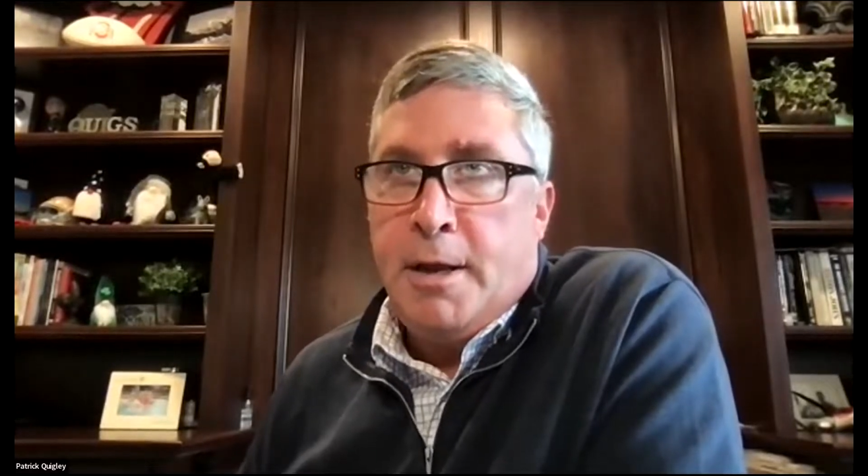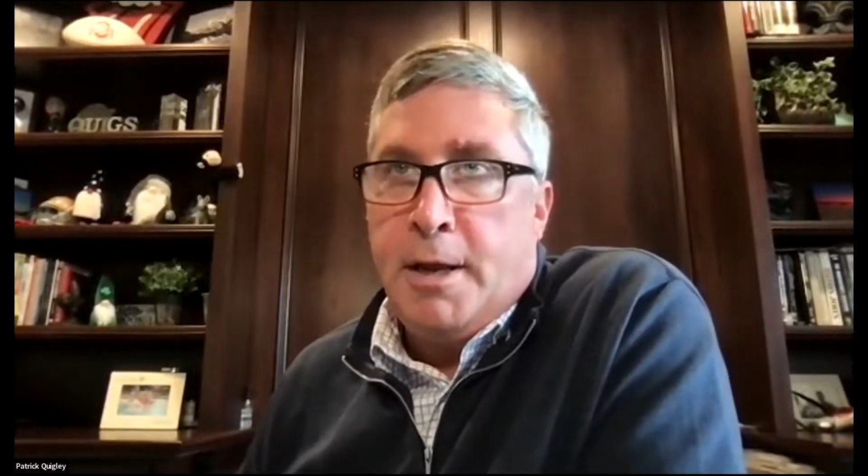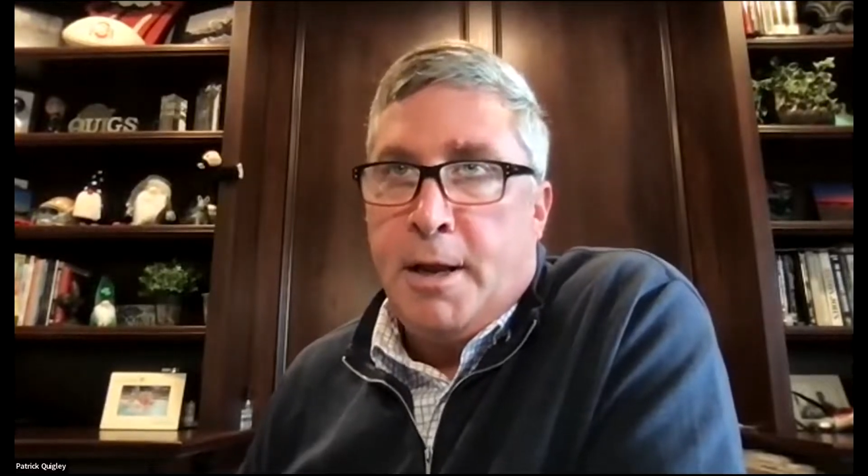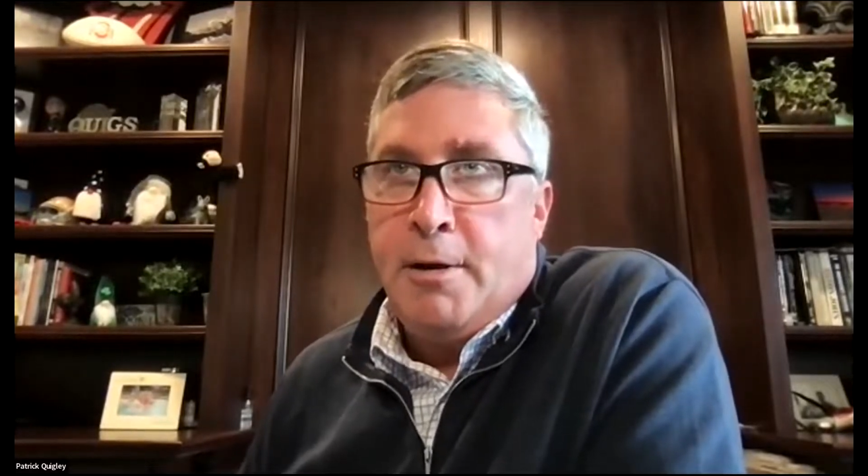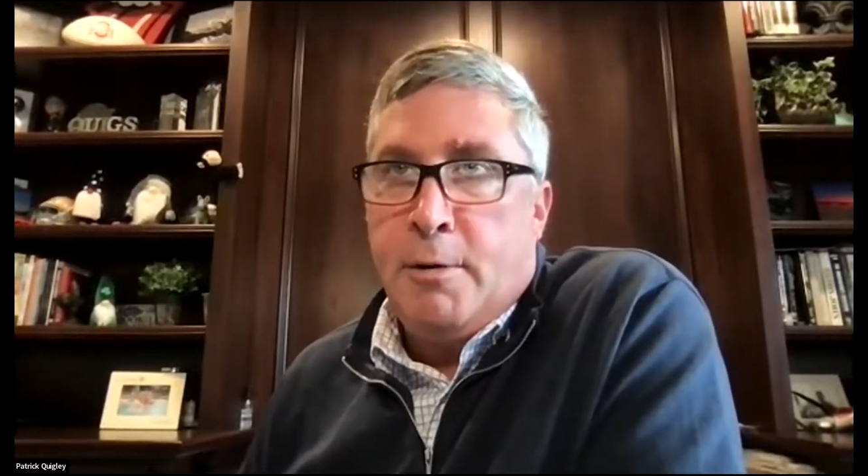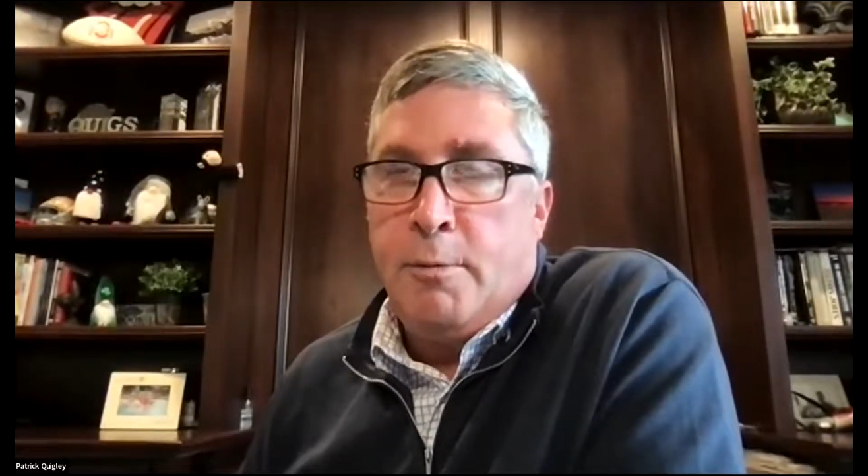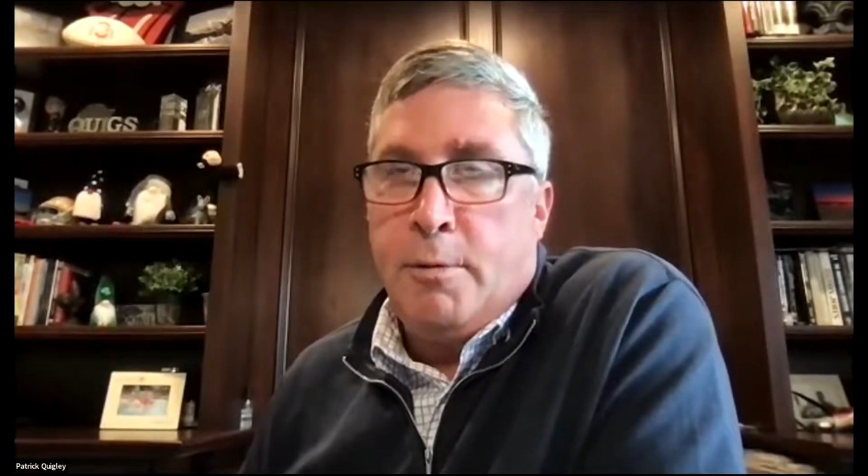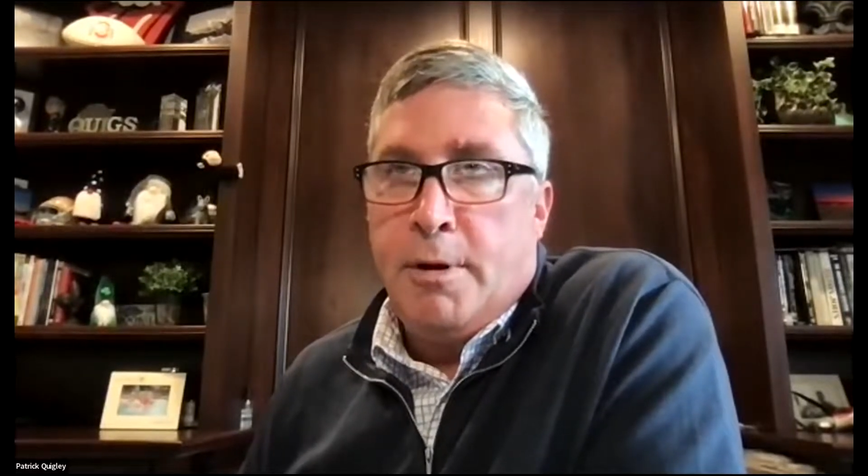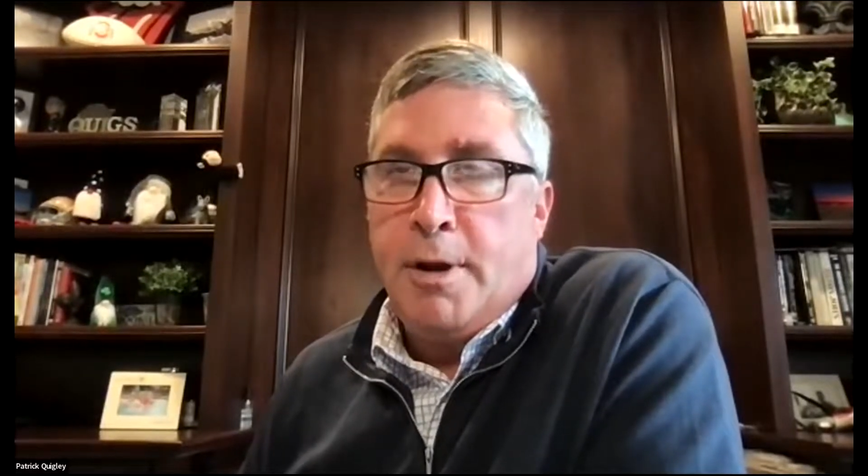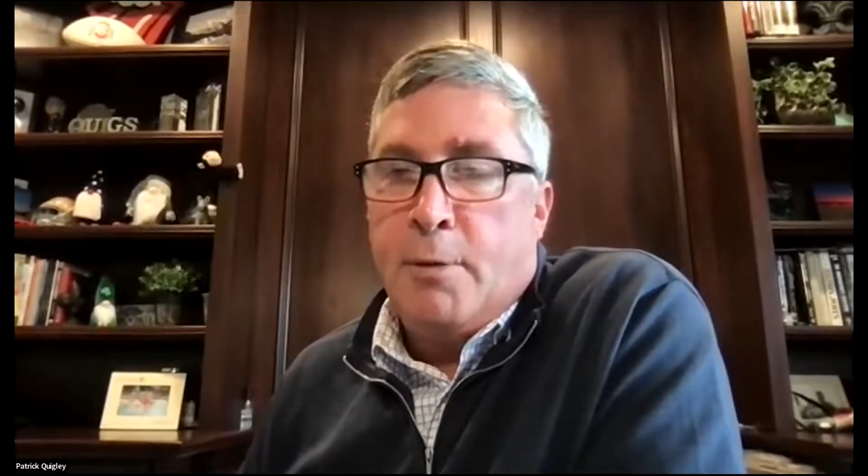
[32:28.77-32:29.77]

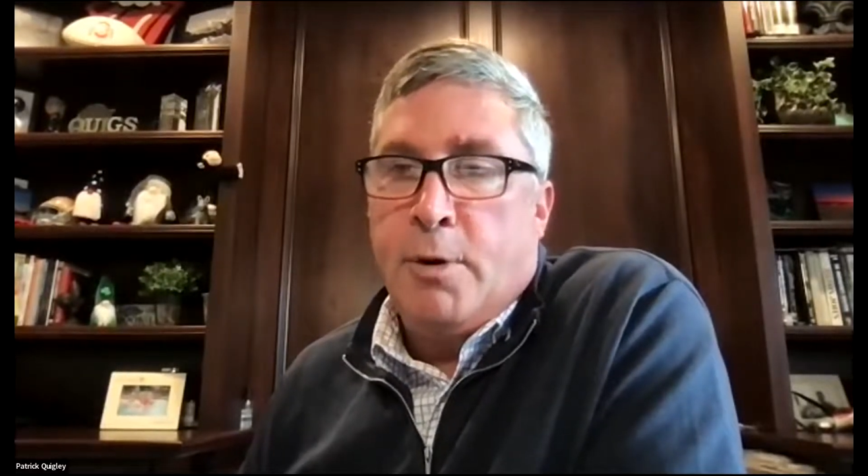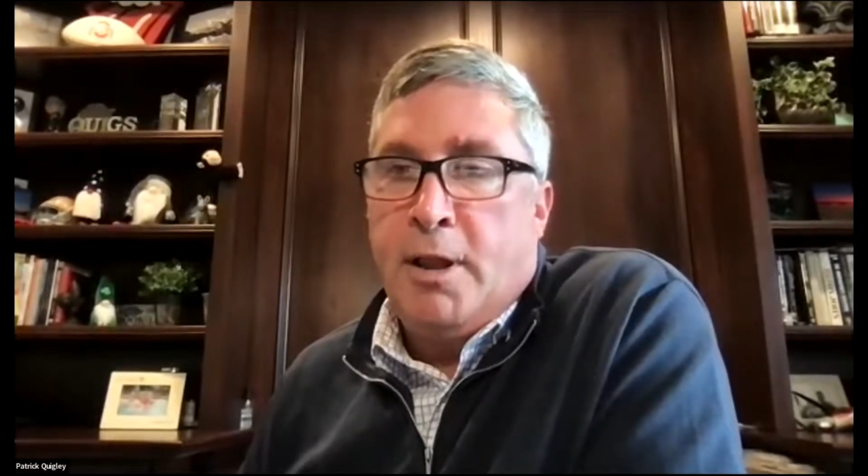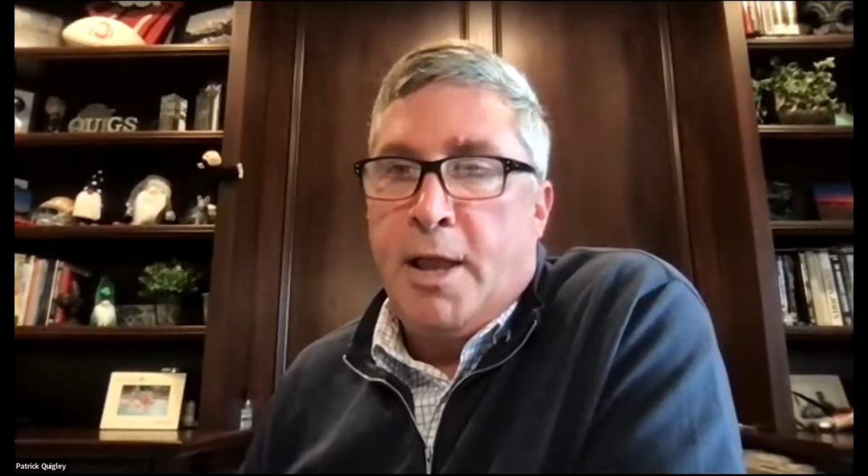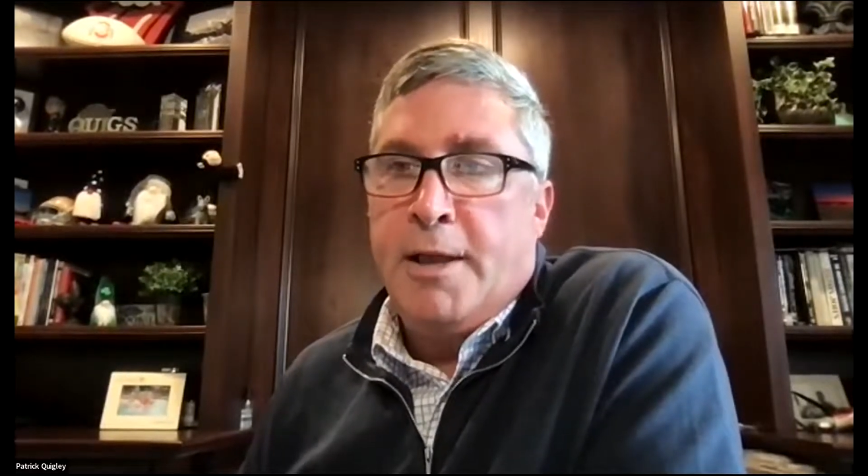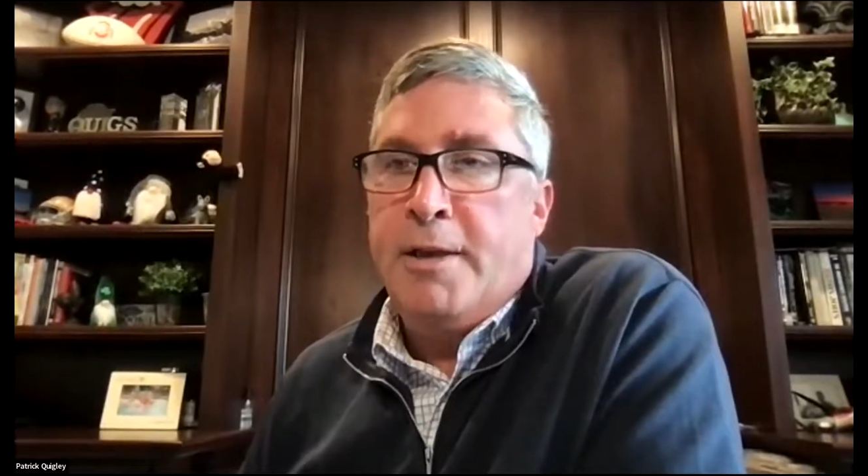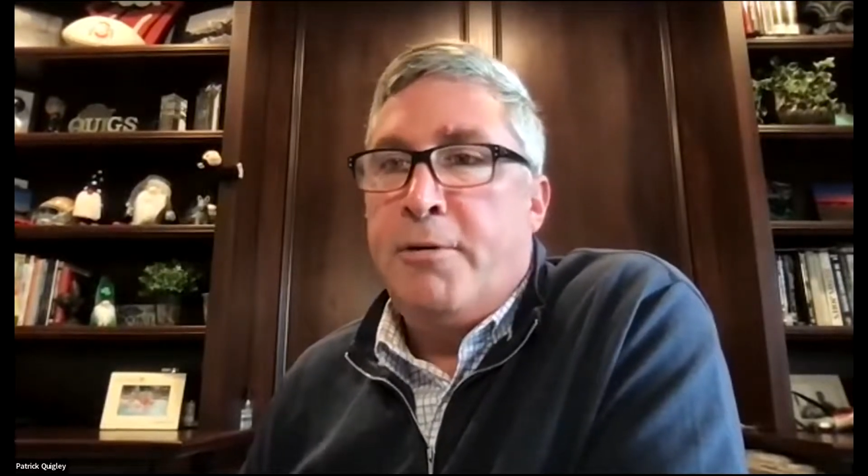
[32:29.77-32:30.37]
not related